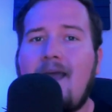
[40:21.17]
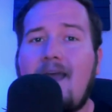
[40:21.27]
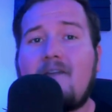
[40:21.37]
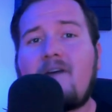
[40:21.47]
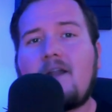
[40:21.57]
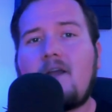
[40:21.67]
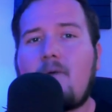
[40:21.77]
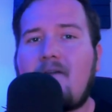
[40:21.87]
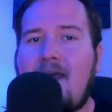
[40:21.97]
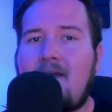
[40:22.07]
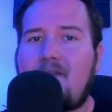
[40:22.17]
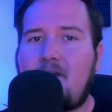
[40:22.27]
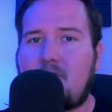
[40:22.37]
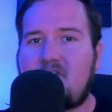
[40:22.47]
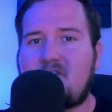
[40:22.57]
And finally, we have Anthony
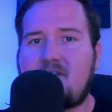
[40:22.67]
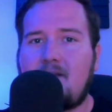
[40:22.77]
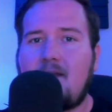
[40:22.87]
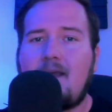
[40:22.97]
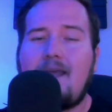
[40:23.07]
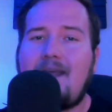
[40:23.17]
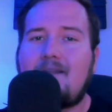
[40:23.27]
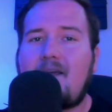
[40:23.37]
Richardson. He led